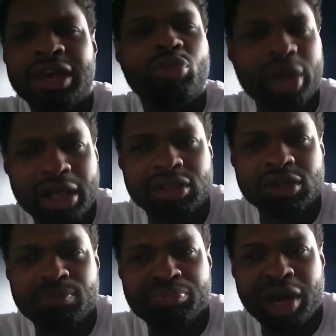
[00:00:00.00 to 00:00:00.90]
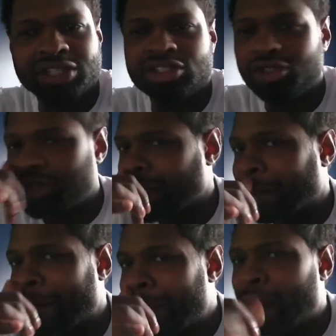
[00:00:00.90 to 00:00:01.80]
without the prostitution
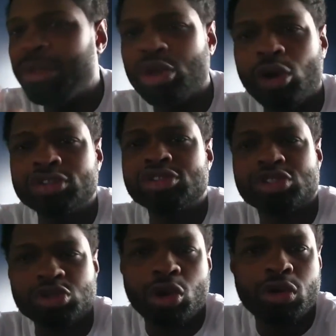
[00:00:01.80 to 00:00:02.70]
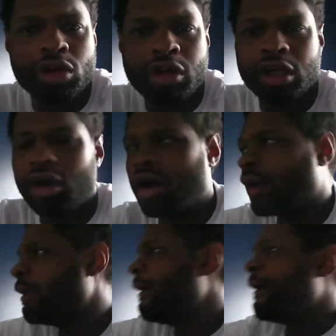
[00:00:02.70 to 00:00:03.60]
thing. Let me go into a store with a credit
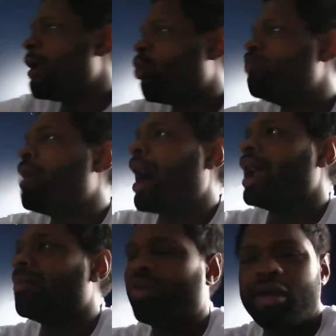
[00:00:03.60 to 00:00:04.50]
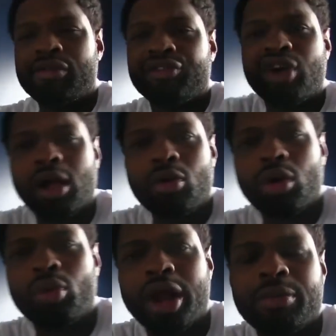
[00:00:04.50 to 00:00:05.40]
card and buy up whatever the fuck I
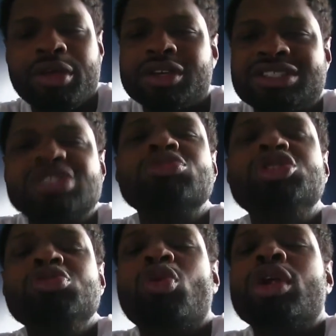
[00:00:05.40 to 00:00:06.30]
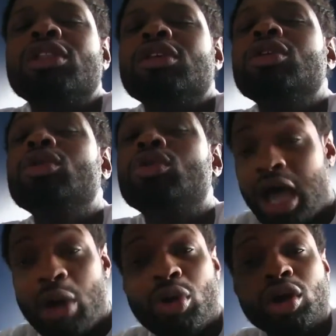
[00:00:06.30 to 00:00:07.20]
want to wear because that's what you want to
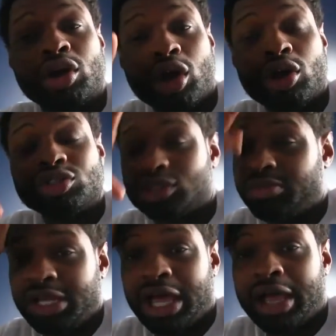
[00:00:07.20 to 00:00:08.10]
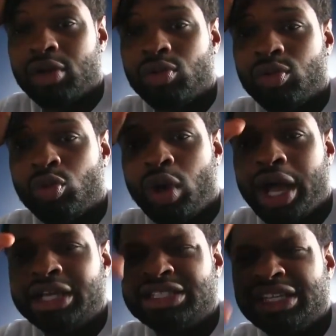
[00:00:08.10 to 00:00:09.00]
do. I want girls to be like,
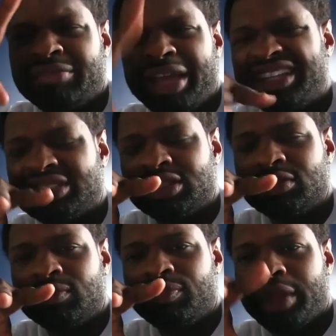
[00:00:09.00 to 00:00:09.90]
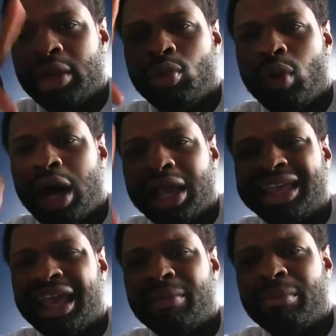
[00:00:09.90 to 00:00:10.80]
why is he amazing? And why
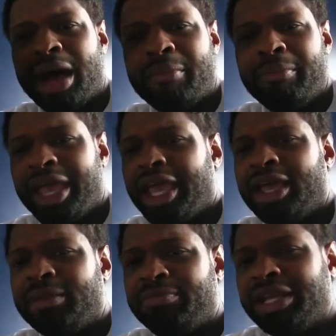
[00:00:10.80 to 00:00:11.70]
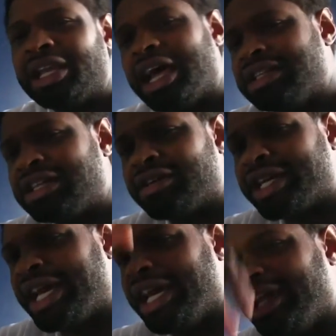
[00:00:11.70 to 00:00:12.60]
can't my man be like
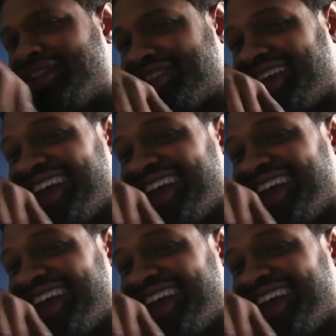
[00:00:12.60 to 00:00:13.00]
Derek Gaines?